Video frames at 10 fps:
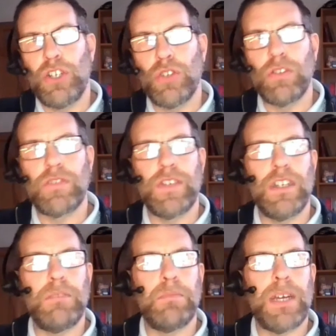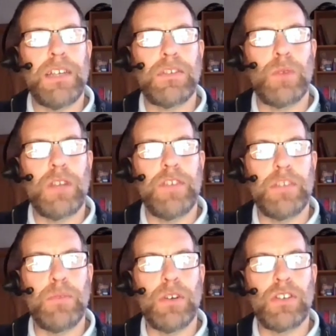Jules Verne based one of
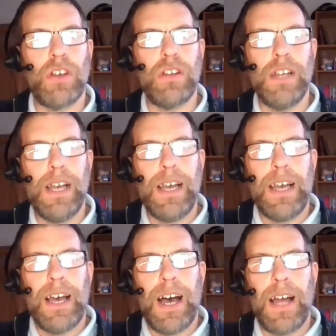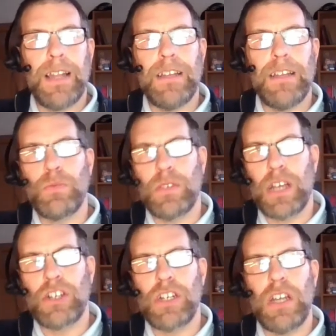his books on. This was
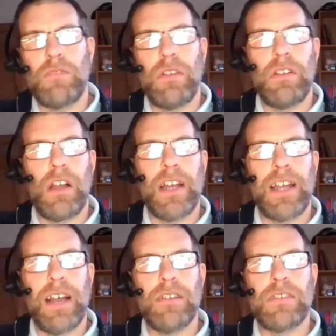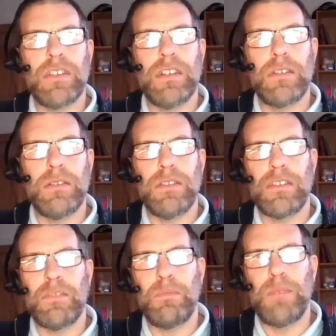actually a real lighthouse that
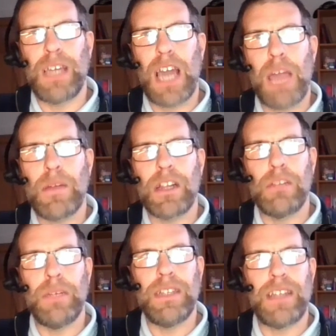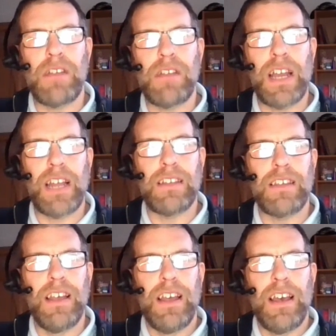sort of became a little bit
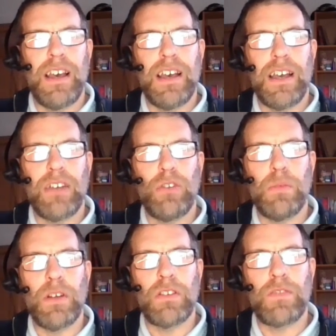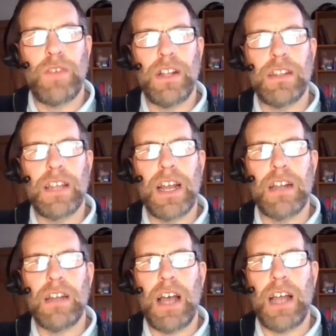derelict and almost fell
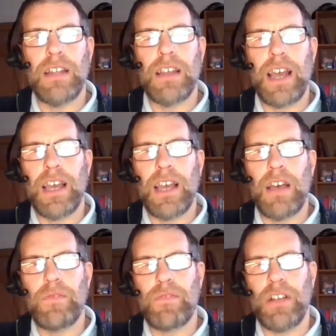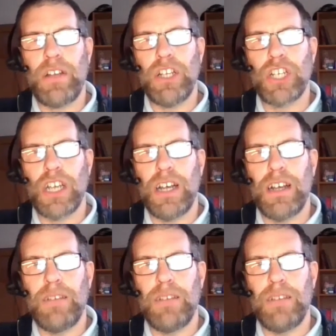down. And a French